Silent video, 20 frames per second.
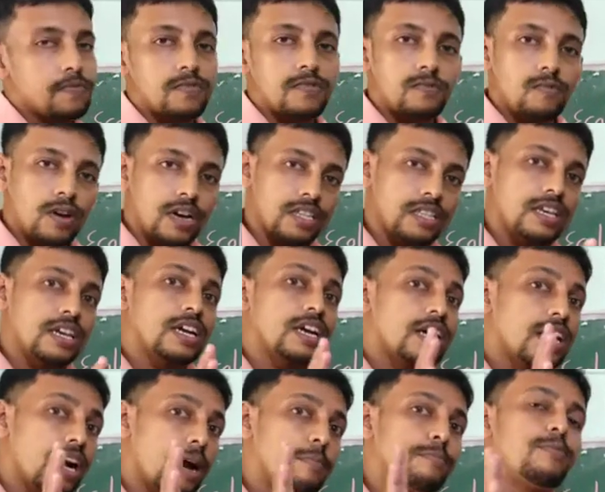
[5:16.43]
what are the
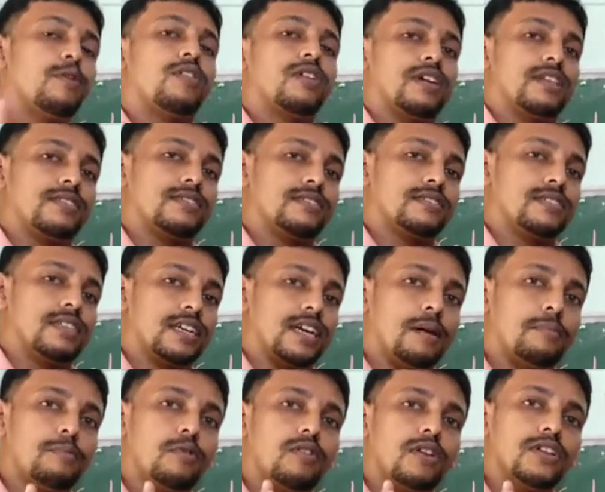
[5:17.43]
components? The
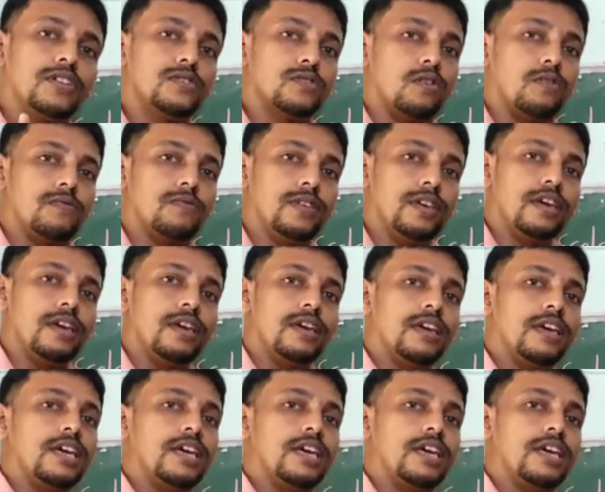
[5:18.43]
components of the